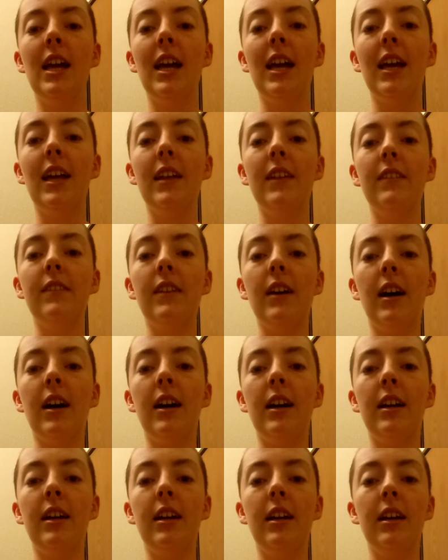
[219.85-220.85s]
and
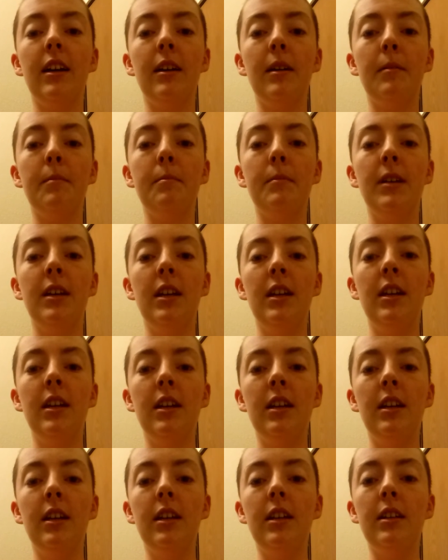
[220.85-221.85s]
I am
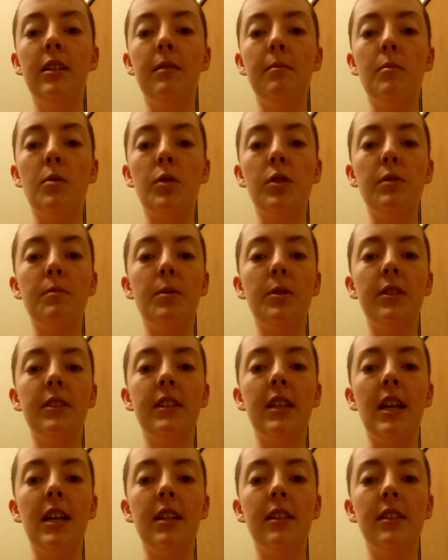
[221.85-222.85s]
in multiple
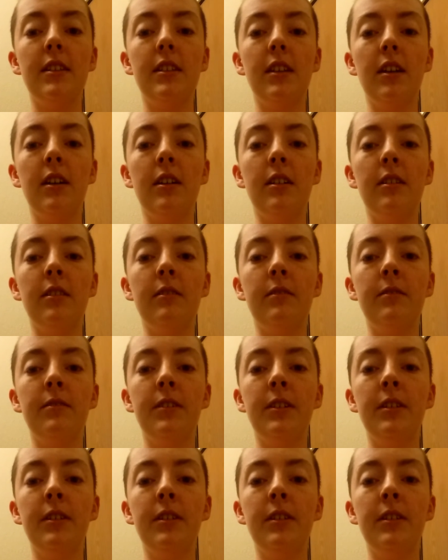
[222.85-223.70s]
states of